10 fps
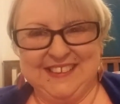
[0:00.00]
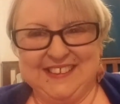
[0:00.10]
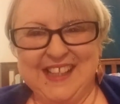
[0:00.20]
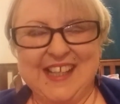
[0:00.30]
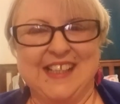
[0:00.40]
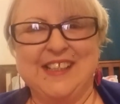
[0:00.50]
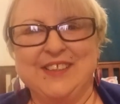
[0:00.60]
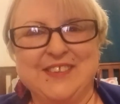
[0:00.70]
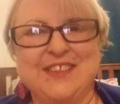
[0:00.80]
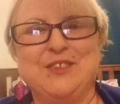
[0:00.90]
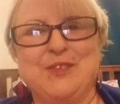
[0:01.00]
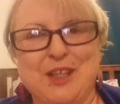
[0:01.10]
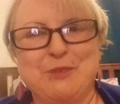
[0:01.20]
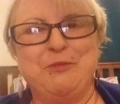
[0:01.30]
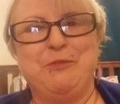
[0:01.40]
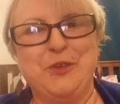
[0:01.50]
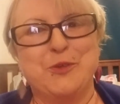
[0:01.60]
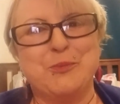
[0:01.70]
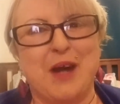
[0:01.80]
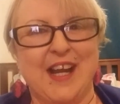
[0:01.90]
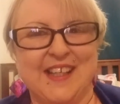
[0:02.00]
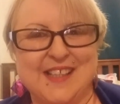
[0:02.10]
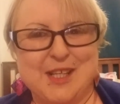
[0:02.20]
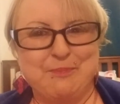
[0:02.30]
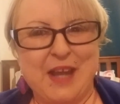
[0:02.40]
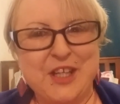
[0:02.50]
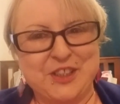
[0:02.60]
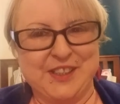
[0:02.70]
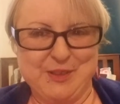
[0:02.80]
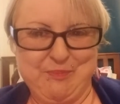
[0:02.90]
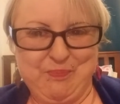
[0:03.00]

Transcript: yeah, you help fuel my passion.